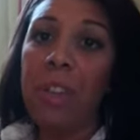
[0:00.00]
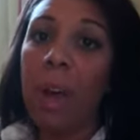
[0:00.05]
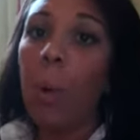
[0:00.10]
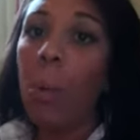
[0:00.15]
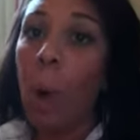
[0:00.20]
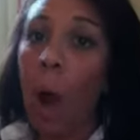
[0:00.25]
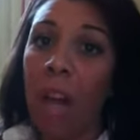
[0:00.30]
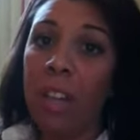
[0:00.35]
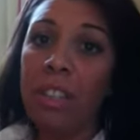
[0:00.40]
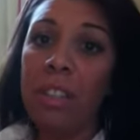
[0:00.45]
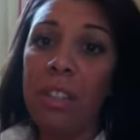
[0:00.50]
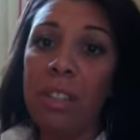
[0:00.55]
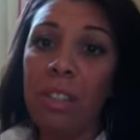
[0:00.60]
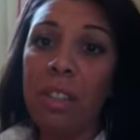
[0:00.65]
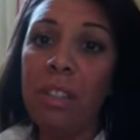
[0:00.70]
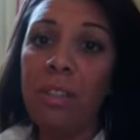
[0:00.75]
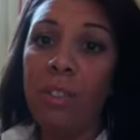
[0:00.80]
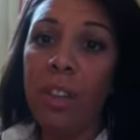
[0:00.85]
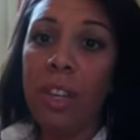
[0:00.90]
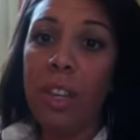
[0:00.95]
that watches
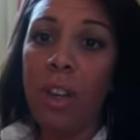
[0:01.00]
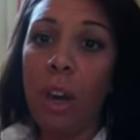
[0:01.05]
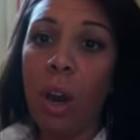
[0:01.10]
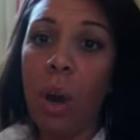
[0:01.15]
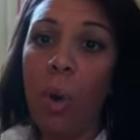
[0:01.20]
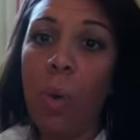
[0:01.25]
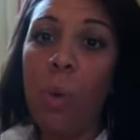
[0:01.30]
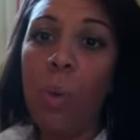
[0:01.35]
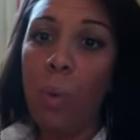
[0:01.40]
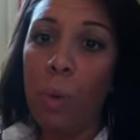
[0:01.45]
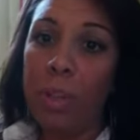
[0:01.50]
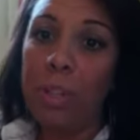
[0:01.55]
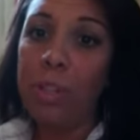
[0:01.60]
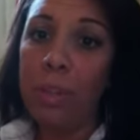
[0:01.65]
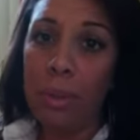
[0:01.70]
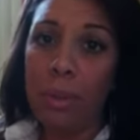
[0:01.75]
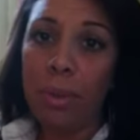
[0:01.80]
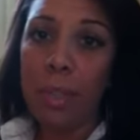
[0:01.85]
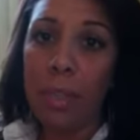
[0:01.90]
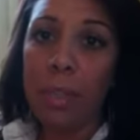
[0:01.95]
this video would
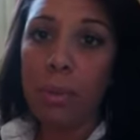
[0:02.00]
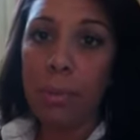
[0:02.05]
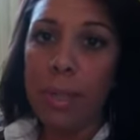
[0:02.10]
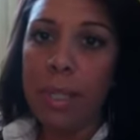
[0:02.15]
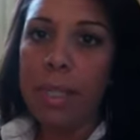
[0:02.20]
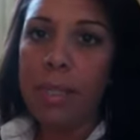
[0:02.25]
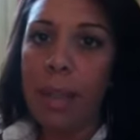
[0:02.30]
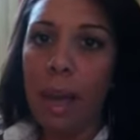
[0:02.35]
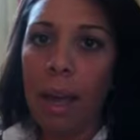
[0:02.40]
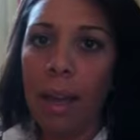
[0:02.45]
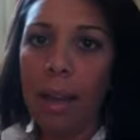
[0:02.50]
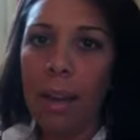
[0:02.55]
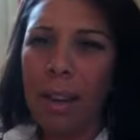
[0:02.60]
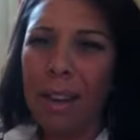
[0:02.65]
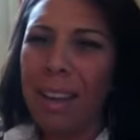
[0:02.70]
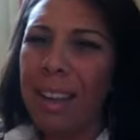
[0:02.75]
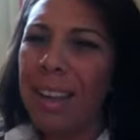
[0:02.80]
do this reset.